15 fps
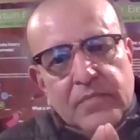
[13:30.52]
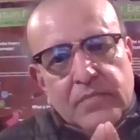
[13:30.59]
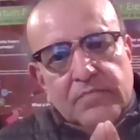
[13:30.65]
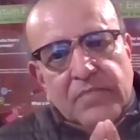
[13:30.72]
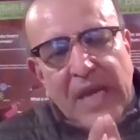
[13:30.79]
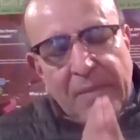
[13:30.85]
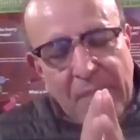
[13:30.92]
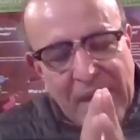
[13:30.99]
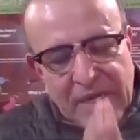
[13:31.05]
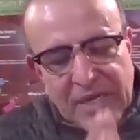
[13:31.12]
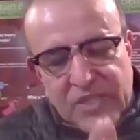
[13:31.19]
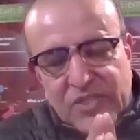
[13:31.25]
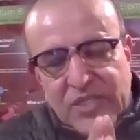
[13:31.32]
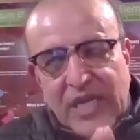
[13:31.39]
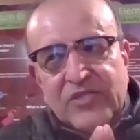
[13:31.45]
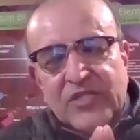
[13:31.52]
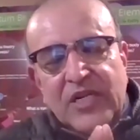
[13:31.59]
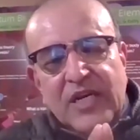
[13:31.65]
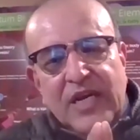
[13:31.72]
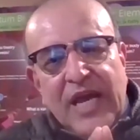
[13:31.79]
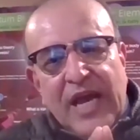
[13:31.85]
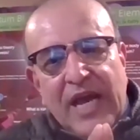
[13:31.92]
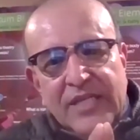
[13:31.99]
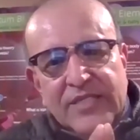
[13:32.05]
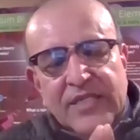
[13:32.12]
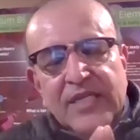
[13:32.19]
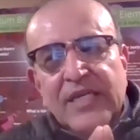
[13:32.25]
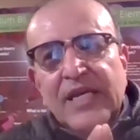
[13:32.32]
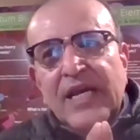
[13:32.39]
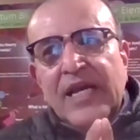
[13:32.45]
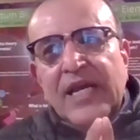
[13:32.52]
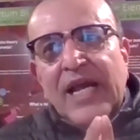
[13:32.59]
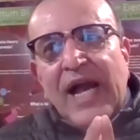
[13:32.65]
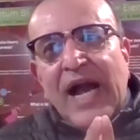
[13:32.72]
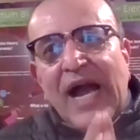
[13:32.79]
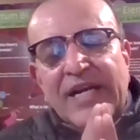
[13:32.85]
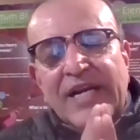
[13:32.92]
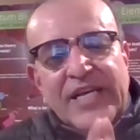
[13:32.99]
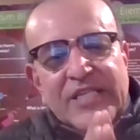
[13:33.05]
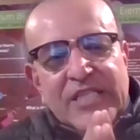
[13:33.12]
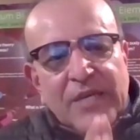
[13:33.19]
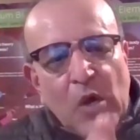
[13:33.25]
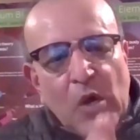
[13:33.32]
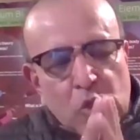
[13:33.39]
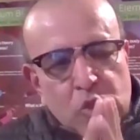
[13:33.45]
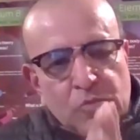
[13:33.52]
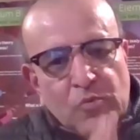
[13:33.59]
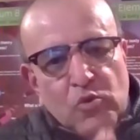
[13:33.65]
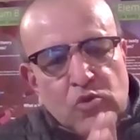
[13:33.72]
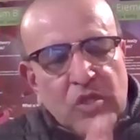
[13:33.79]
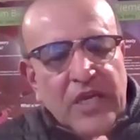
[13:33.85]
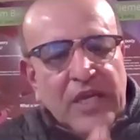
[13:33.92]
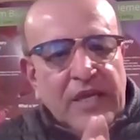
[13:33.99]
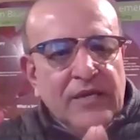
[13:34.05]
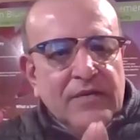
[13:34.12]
my Manas Shastra class, I teach about Smruti.